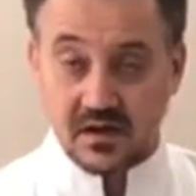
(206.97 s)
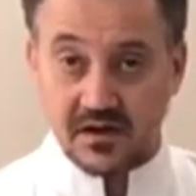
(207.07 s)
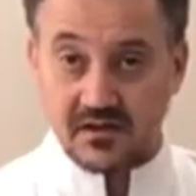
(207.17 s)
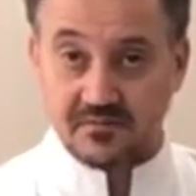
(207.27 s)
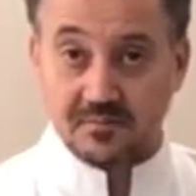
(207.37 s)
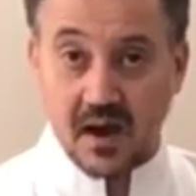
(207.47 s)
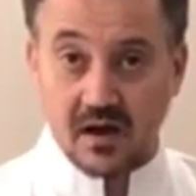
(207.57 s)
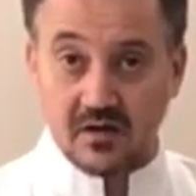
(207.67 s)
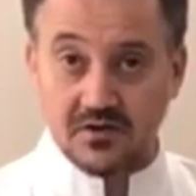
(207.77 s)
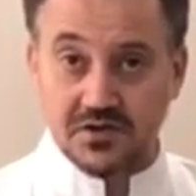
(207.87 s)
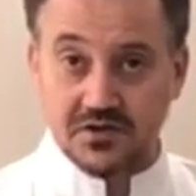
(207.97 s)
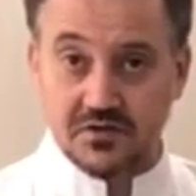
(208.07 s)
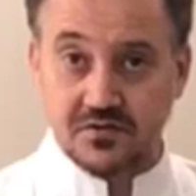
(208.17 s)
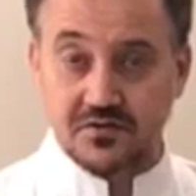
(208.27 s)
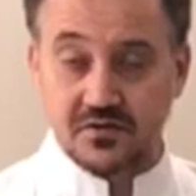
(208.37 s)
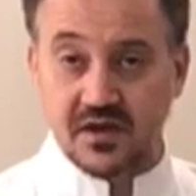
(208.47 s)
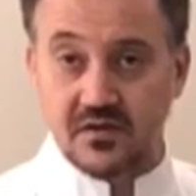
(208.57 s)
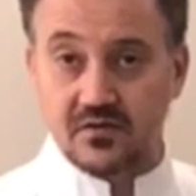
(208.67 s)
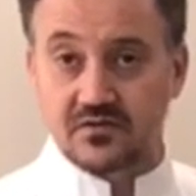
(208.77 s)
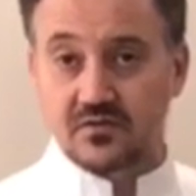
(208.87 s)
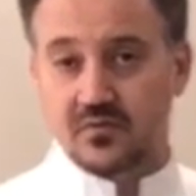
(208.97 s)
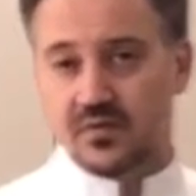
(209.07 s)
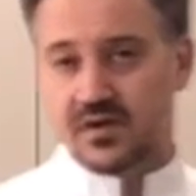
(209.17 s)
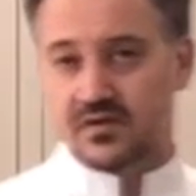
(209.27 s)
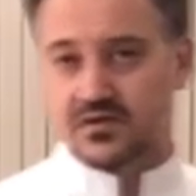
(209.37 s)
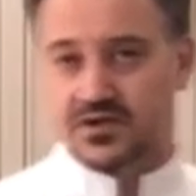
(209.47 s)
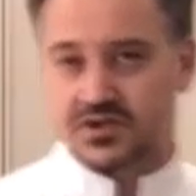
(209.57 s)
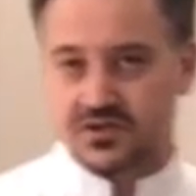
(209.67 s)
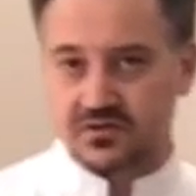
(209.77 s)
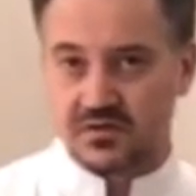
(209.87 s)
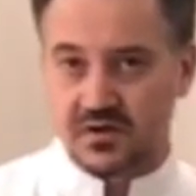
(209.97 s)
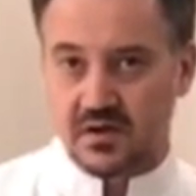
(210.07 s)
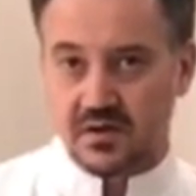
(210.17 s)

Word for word: It is powdered sugar. You can use a regular sugar,